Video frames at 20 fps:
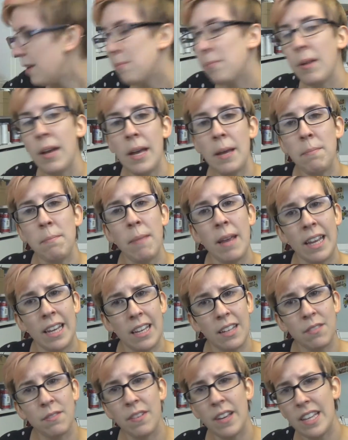And by
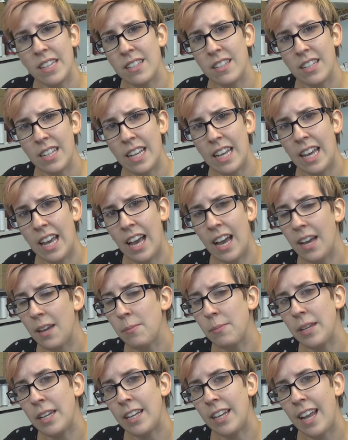make it fancy,
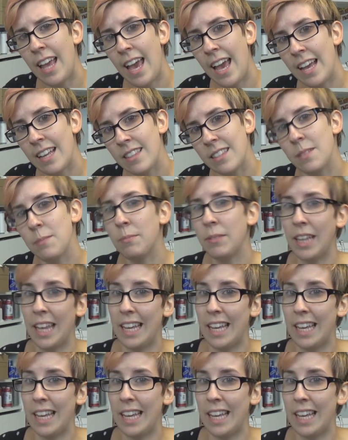I mean add some